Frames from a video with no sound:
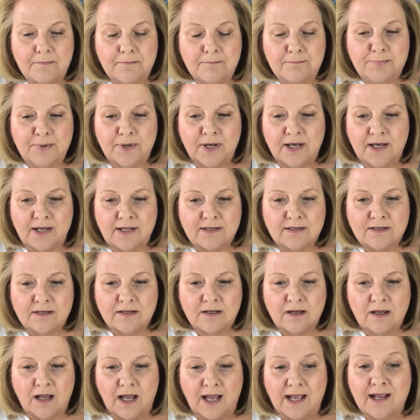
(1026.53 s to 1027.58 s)
But
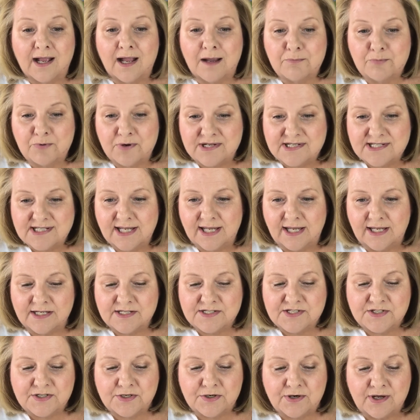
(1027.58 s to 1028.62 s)
I got breast
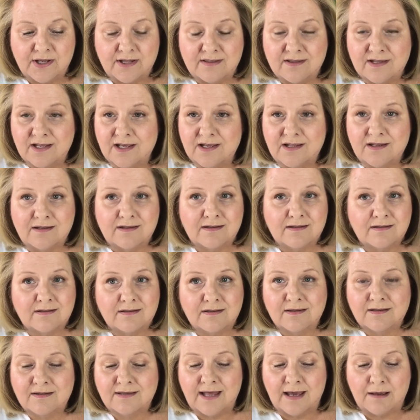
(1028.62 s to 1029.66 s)
cancer, and then
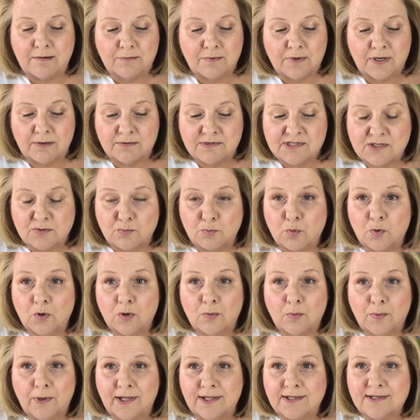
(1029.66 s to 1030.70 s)
it was a
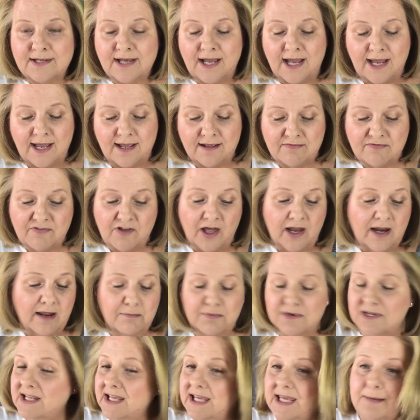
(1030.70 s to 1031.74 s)
whirlwind. I thought I
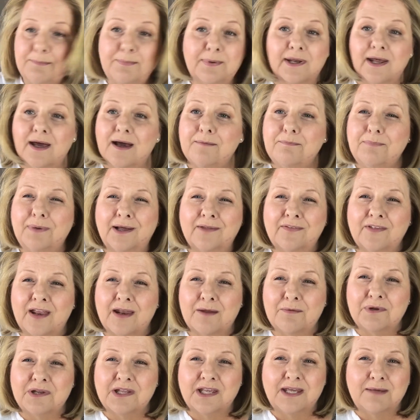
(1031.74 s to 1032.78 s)
would keep it up. I thought
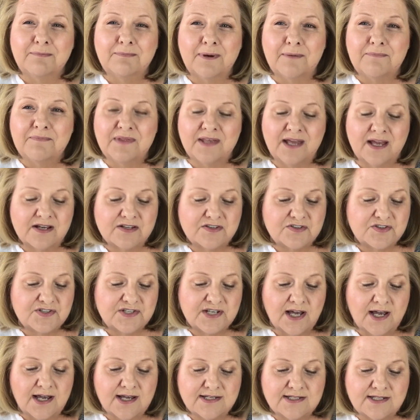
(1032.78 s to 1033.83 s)
I would keep up the
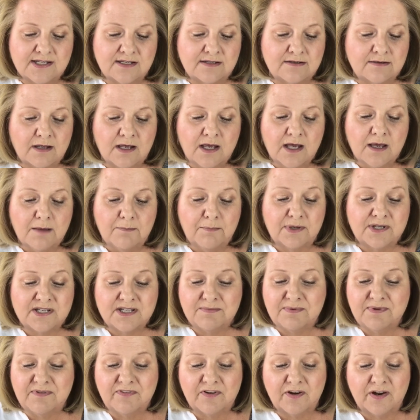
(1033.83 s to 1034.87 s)
exercise, but to
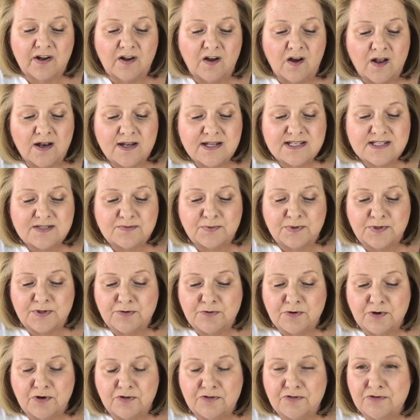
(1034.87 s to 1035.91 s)
be very honest, when you
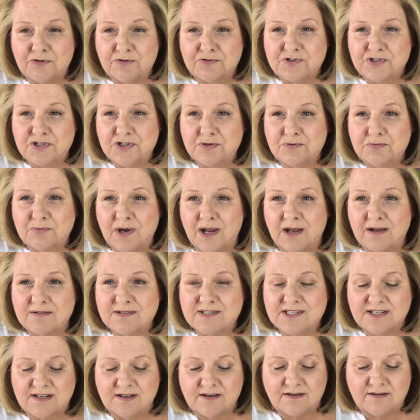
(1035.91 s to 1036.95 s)
go through 2
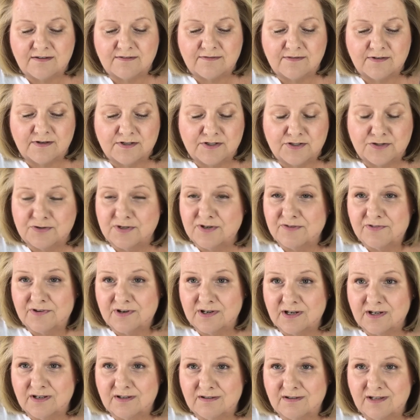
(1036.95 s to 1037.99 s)
rounds of 2
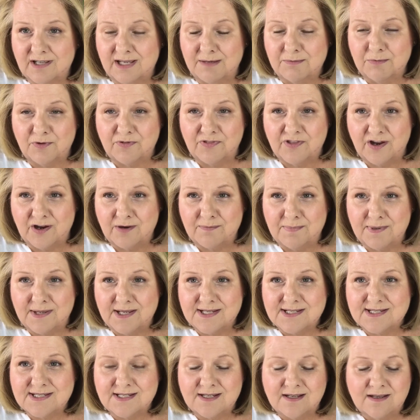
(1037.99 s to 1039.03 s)
different
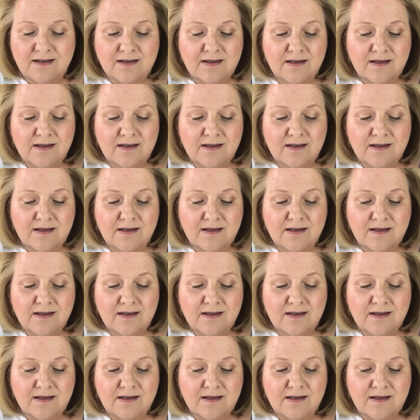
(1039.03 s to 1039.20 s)
chemotherapies,